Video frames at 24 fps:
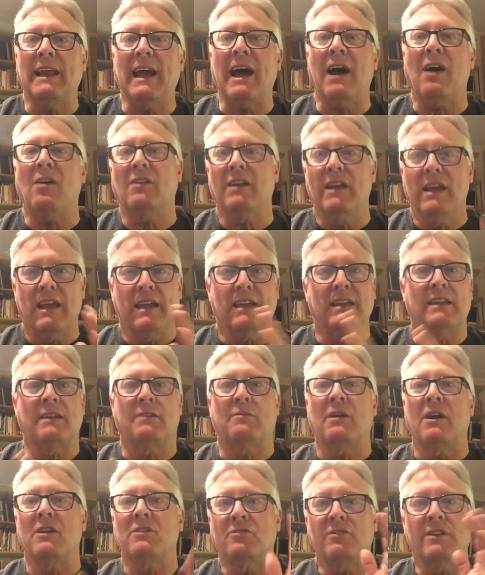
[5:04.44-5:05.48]
out and get
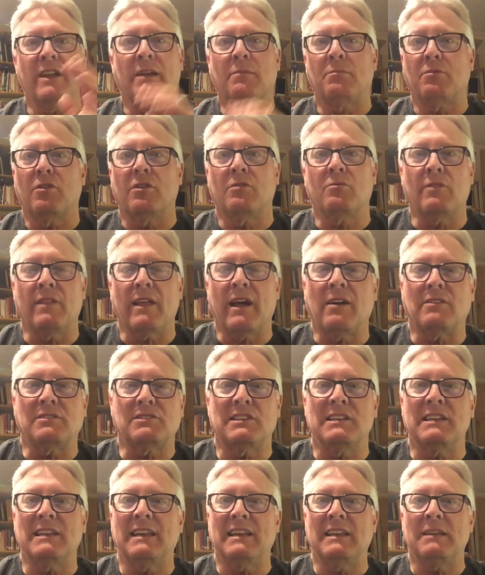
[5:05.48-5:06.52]
around your neighborhood without
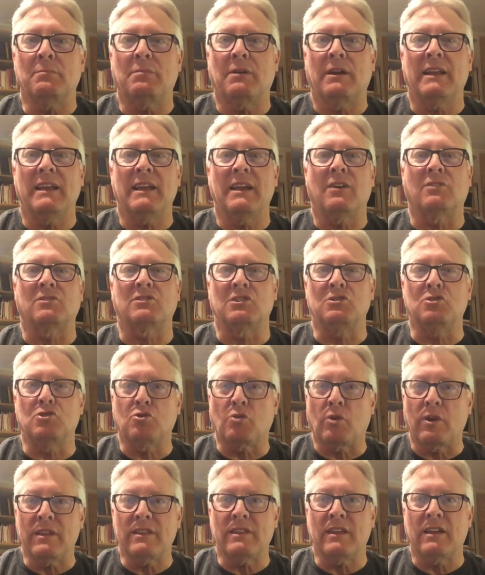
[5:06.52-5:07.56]
seeing anybody else.
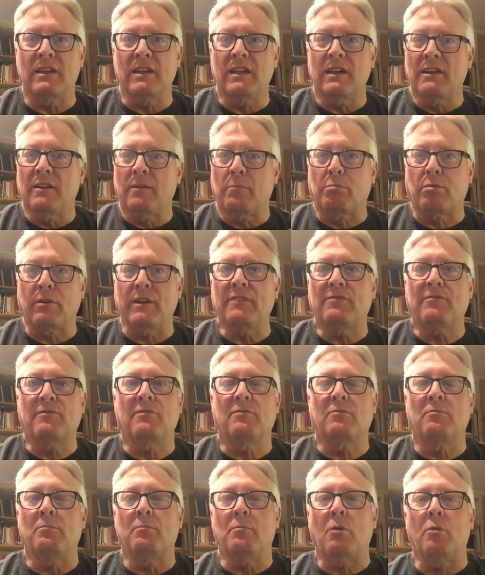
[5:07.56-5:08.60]
Enjoy the brief
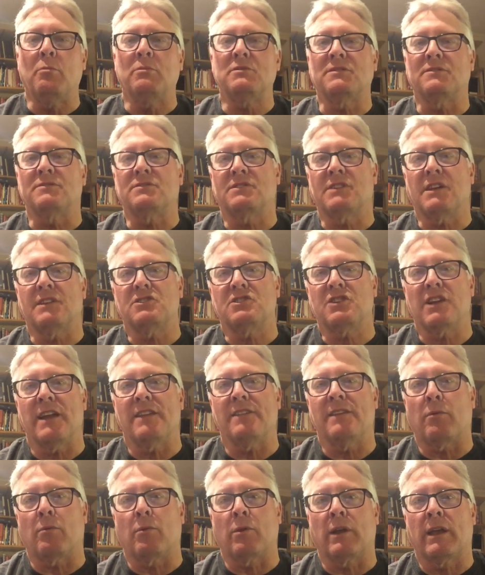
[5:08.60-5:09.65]
moments of sunshine
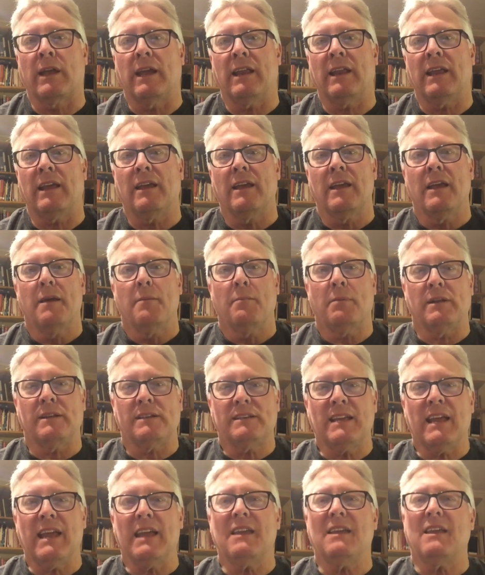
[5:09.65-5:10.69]
that we're getting. But
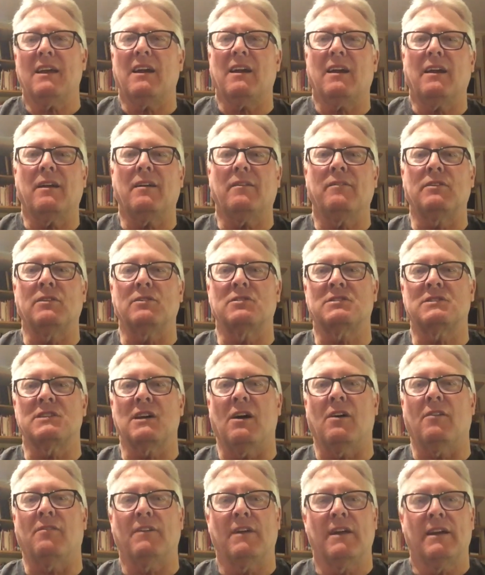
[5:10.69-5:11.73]
take care of
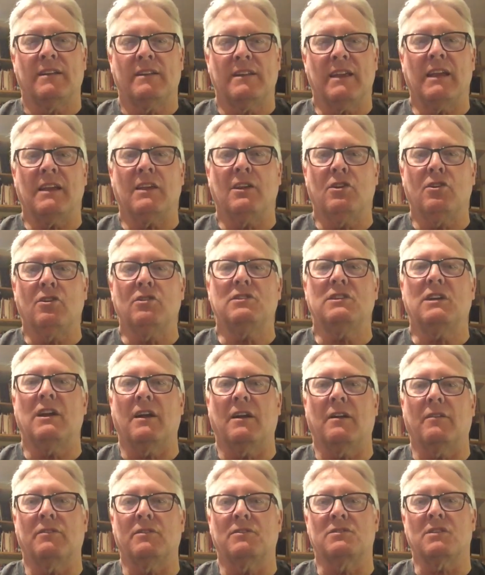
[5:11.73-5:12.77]
yourself. Take good
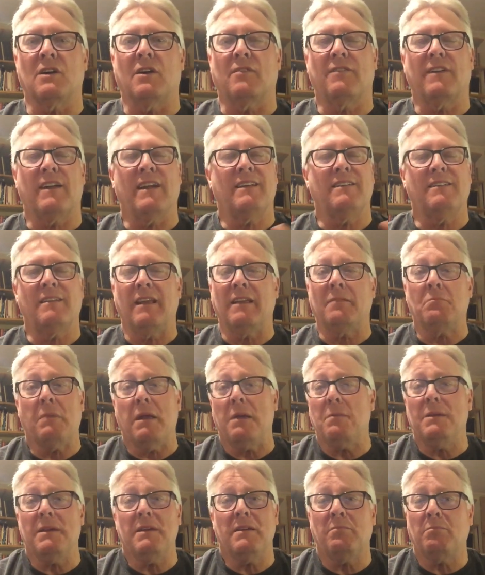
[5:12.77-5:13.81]
care of yourself. And
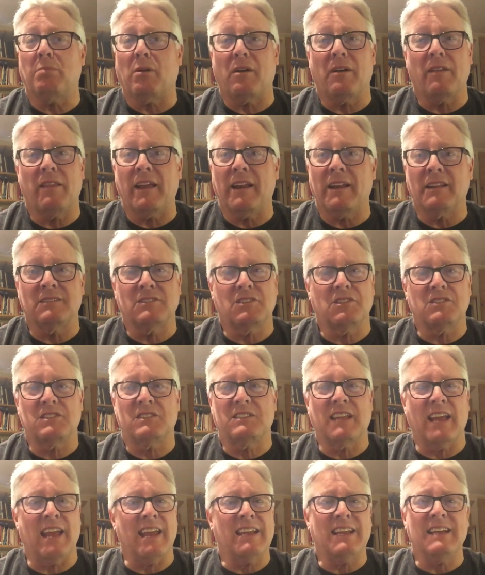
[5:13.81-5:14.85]
maybe part of that is just
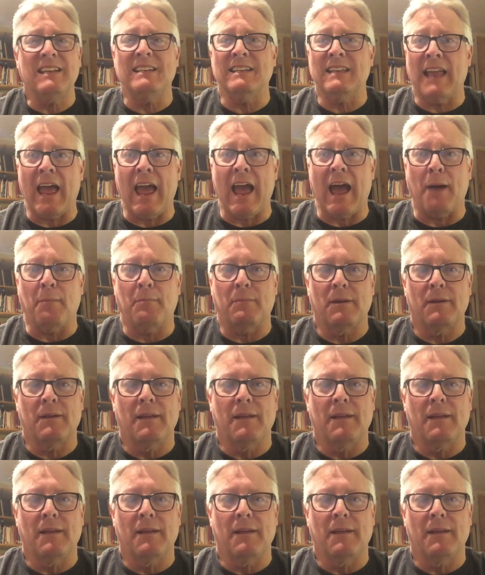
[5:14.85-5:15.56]
take a nap.